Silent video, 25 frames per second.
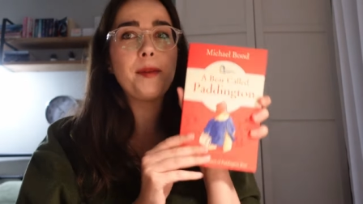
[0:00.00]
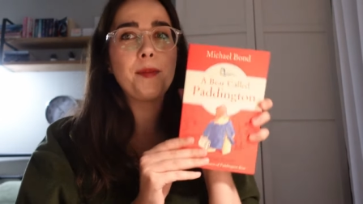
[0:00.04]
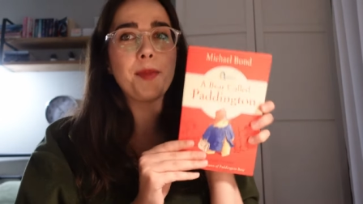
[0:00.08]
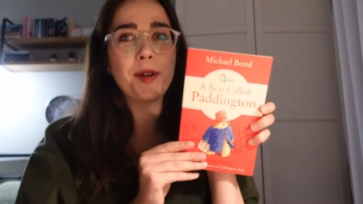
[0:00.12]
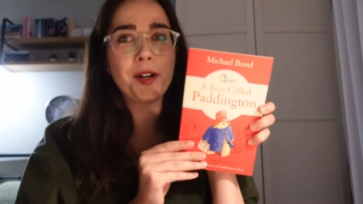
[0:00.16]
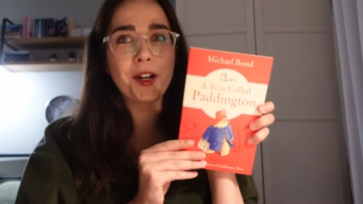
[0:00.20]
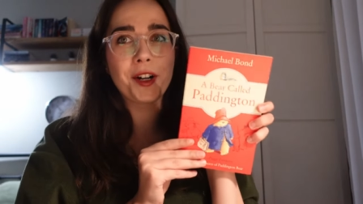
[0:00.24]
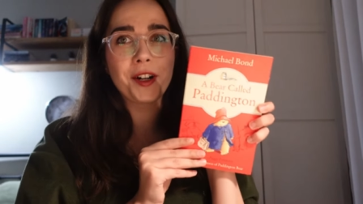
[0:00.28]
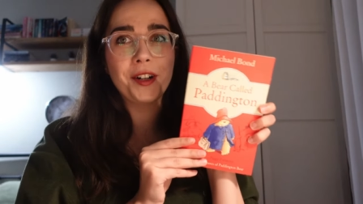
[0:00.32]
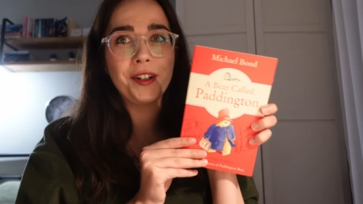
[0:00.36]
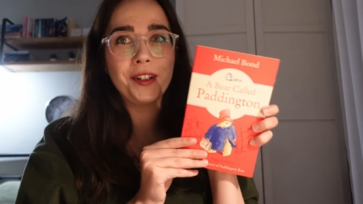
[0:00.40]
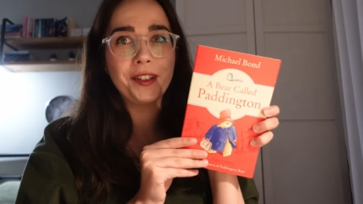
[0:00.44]
A
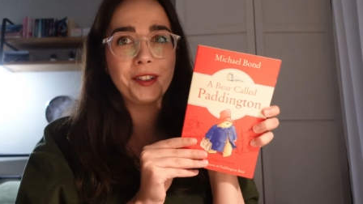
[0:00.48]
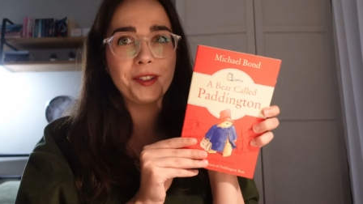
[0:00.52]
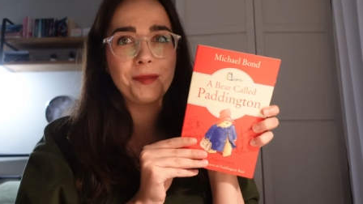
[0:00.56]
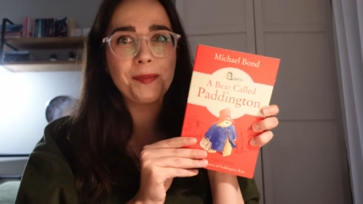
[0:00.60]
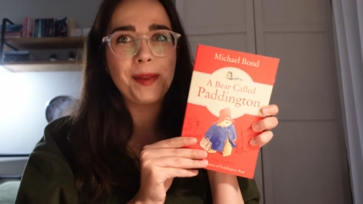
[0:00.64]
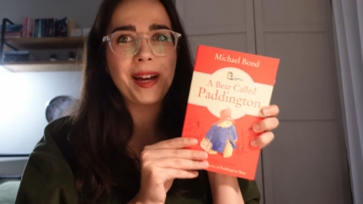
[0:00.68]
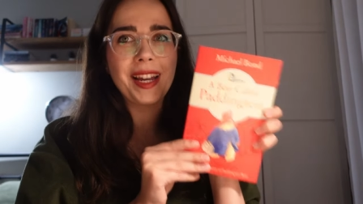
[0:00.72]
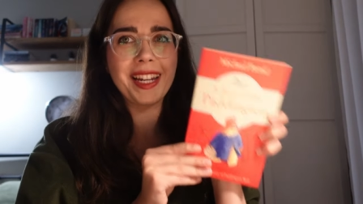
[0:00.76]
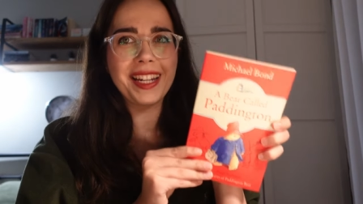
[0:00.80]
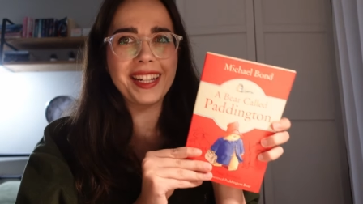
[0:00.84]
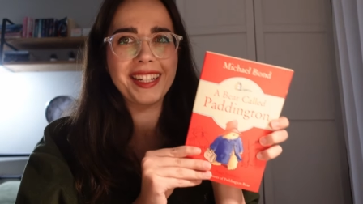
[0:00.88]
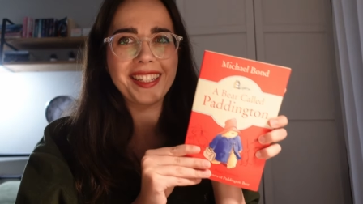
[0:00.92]
Bear Called
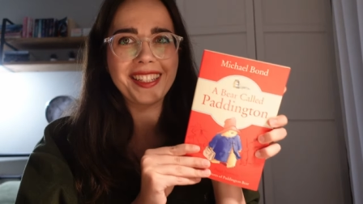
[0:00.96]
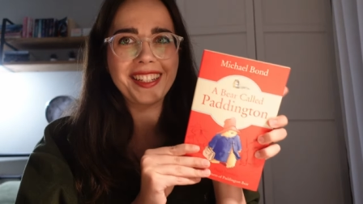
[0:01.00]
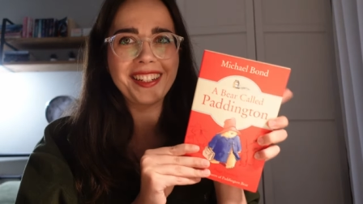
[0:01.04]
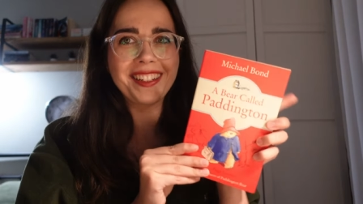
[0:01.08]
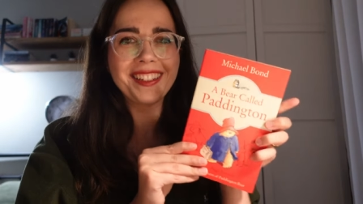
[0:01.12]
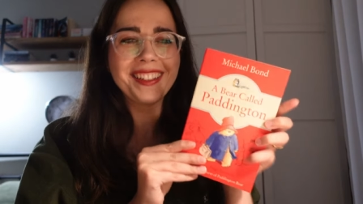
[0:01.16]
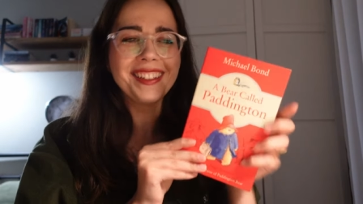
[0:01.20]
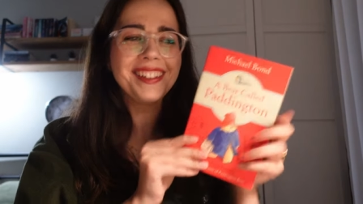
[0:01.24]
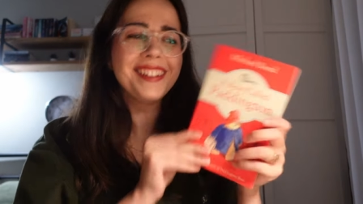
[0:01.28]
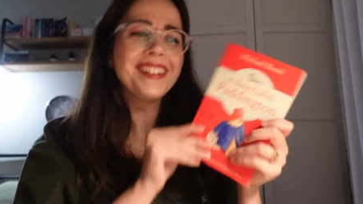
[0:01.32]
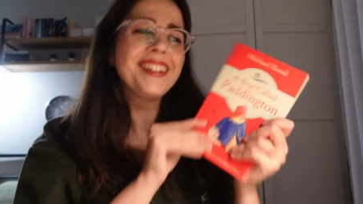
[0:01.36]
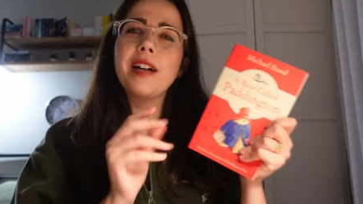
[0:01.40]

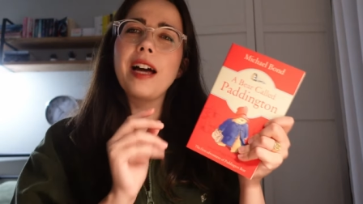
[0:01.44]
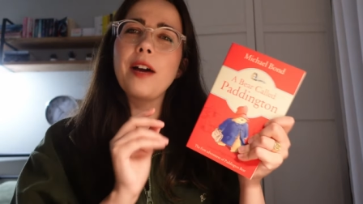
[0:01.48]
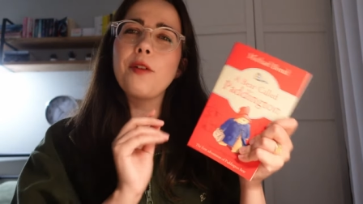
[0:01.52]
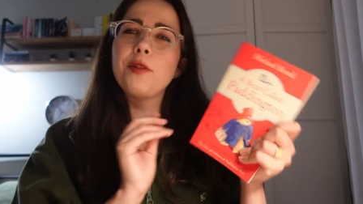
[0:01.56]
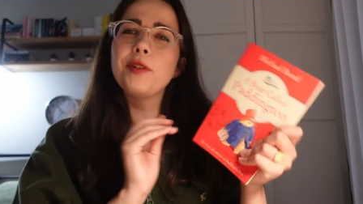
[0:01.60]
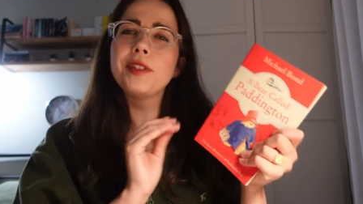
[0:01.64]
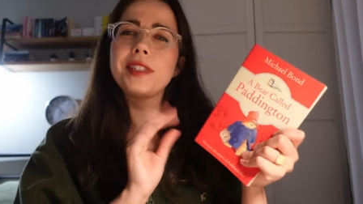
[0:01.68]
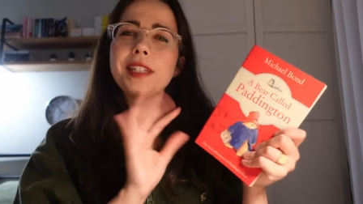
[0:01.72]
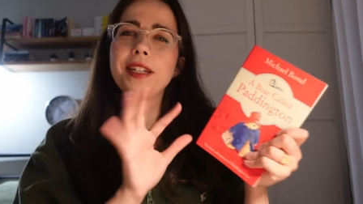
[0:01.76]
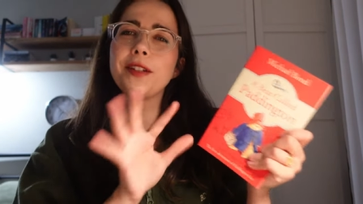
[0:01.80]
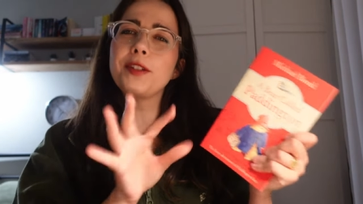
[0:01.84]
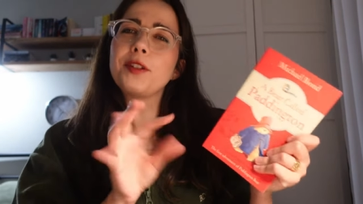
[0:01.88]
Paddington. I
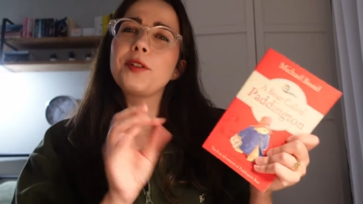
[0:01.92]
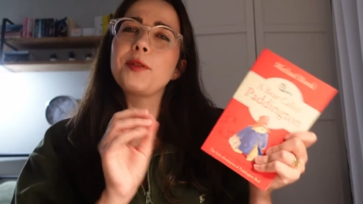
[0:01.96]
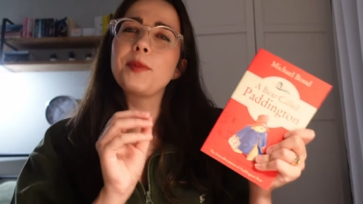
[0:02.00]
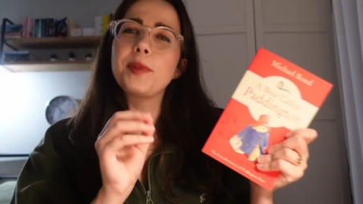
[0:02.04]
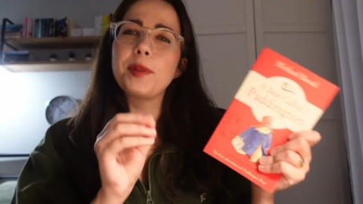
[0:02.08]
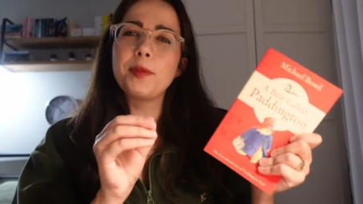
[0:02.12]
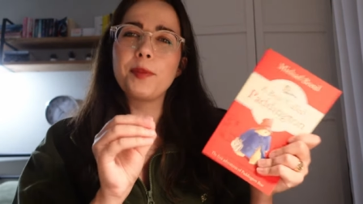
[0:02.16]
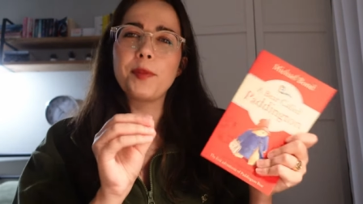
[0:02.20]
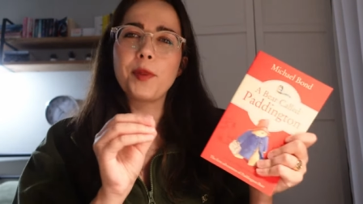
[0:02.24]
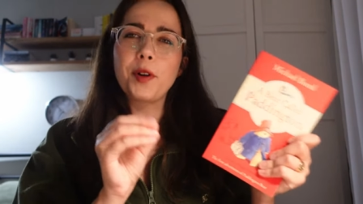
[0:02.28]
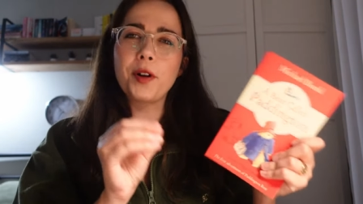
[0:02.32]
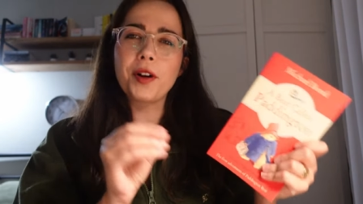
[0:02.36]
will tell you a
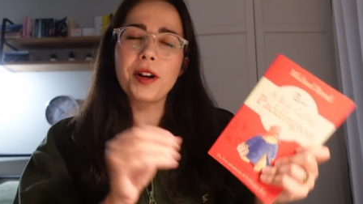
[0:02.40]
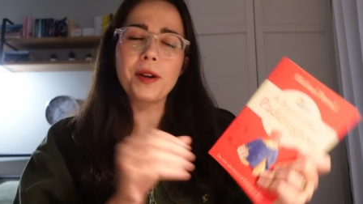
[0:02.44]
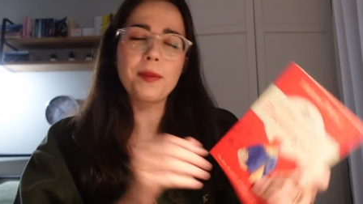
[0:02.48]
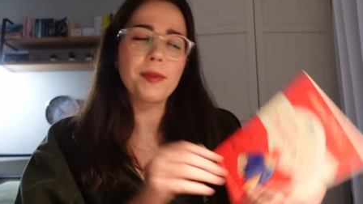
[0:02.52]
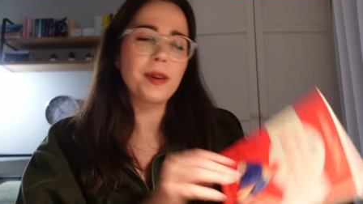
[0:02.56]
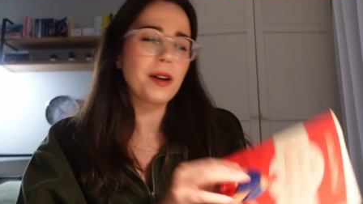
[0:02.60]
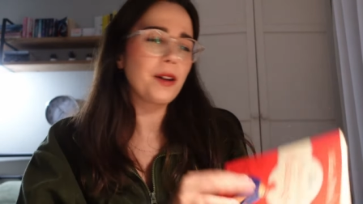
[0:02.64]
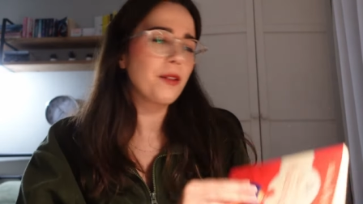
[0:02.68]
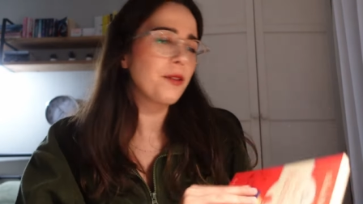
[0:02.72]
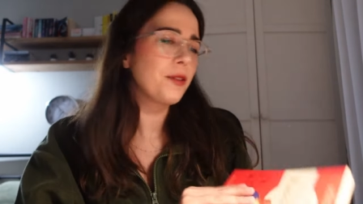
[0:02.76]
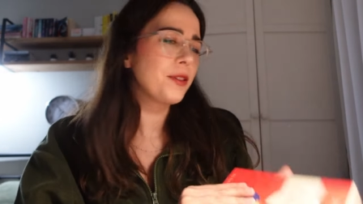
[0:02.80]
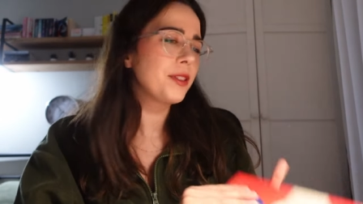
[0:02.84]
bit more
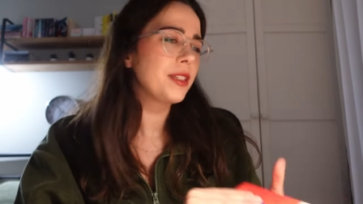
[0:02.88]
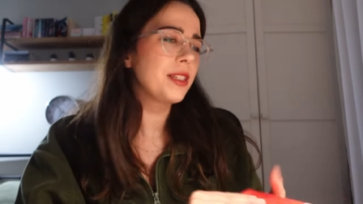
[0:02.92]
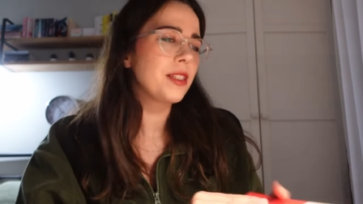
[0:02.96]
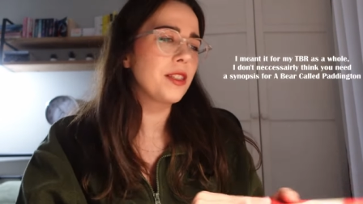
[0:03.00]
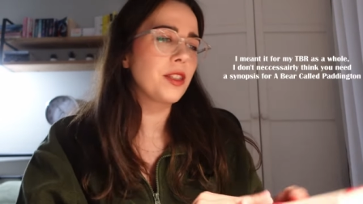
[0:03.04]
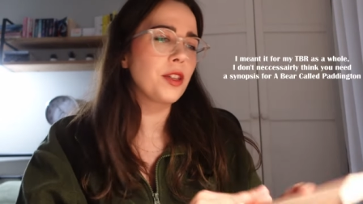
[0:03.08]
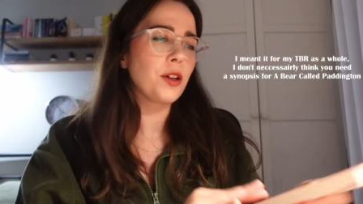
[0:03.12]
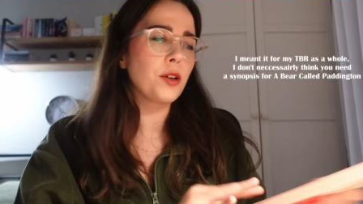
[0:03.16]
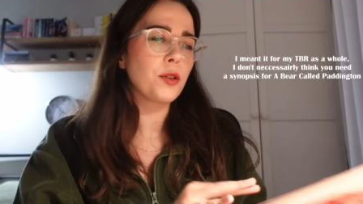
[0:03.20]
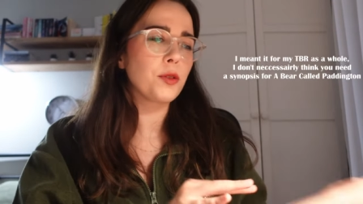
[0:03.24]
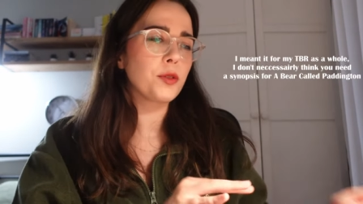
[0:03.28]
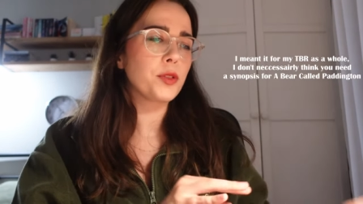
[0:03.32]
about
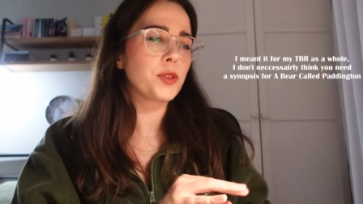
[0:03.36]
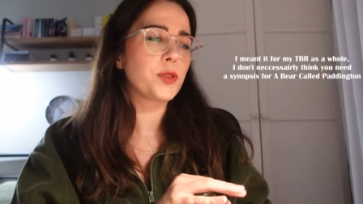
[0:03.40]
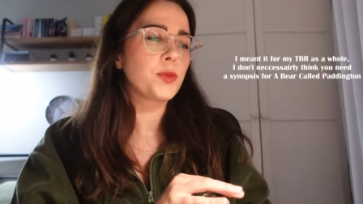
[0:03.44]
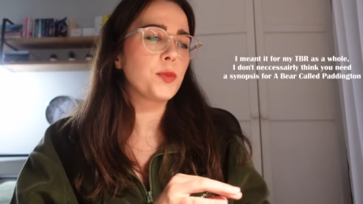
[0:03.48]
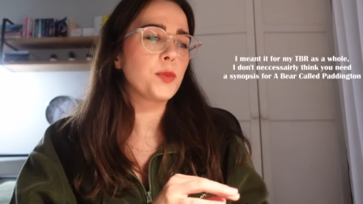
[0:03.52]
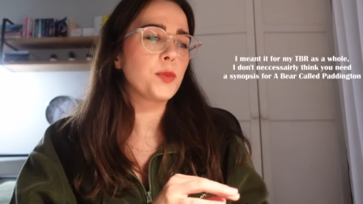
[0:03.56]
those